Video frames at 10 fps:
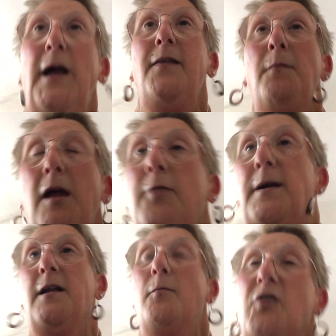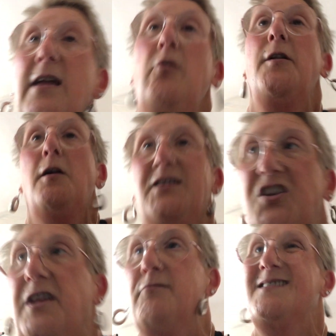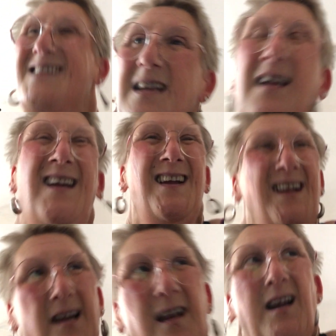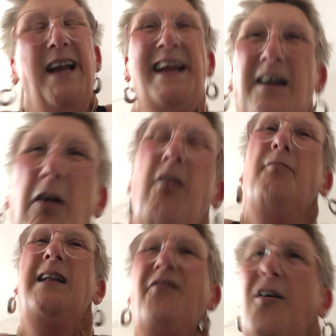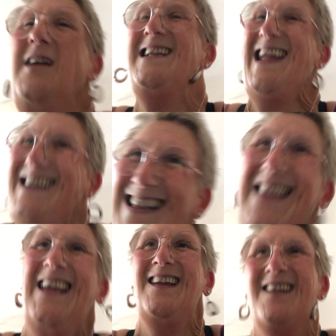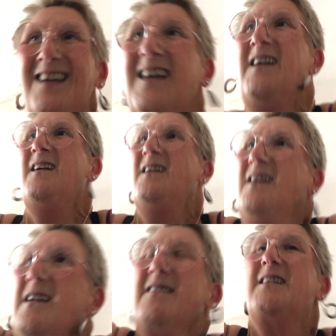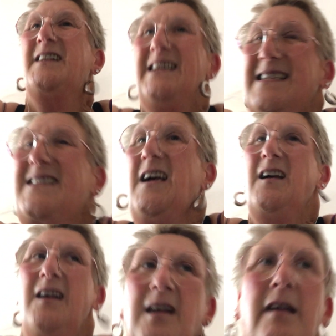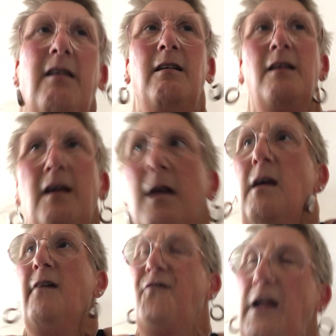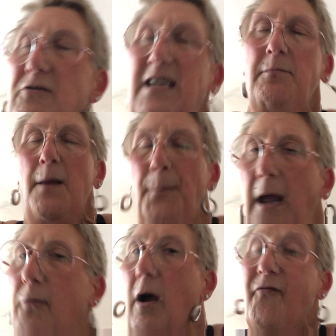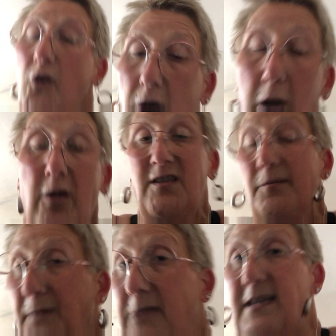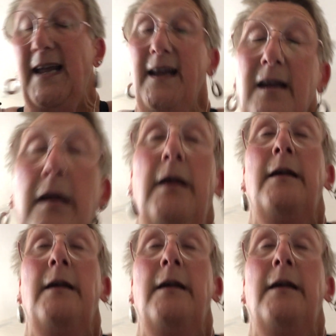but at the moment I'm looking on iTunes and I can't really find anything that is floating my boat. I've got lots of music.